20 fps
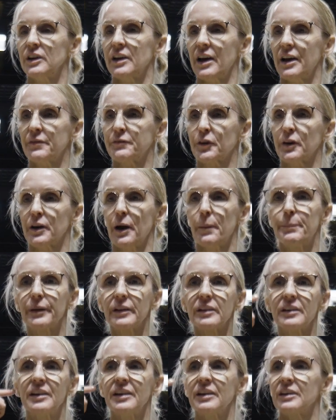and effort,
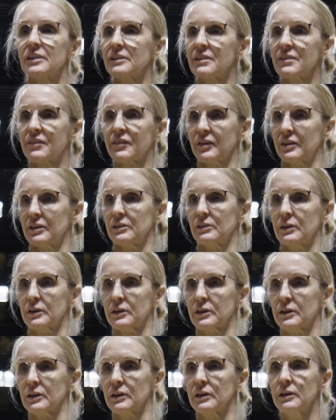ability to listen and
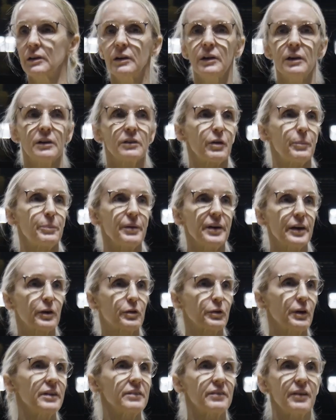learn, to be a
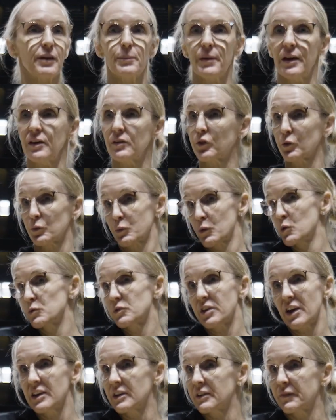great teammate, to
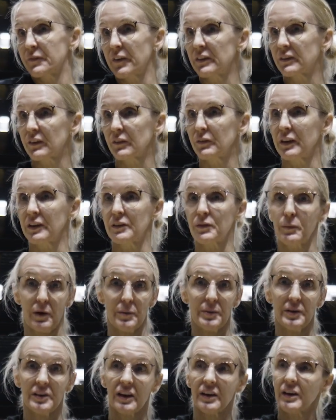rotate defensively, to
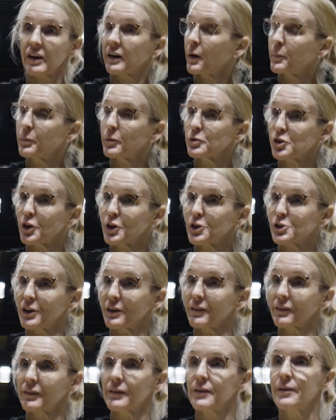maybe take a couple
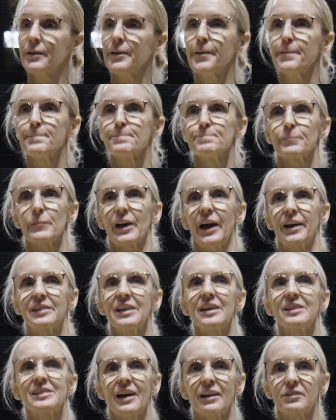charges. I
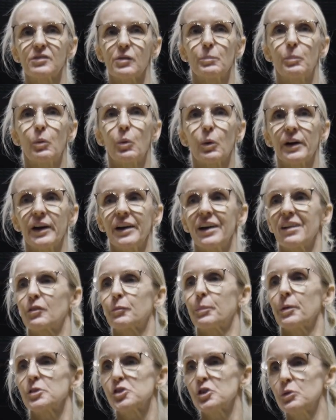think that's important,
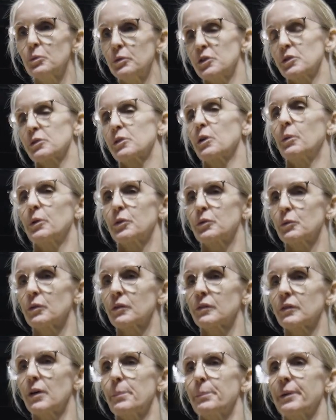especially when you're going through
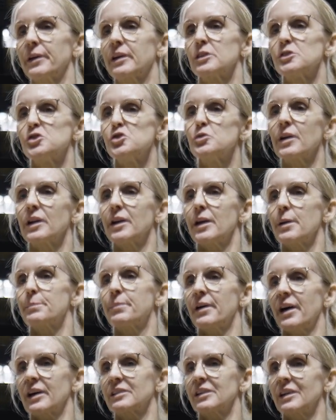a slump, because you can
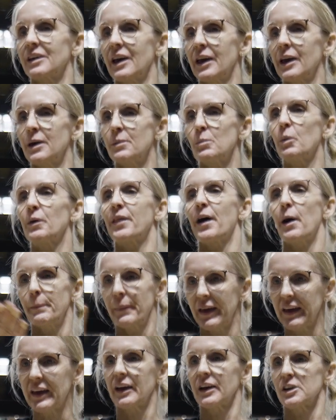impact the game without
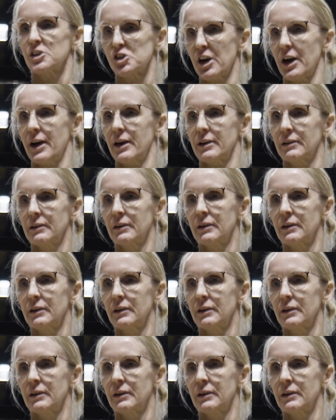making a shot.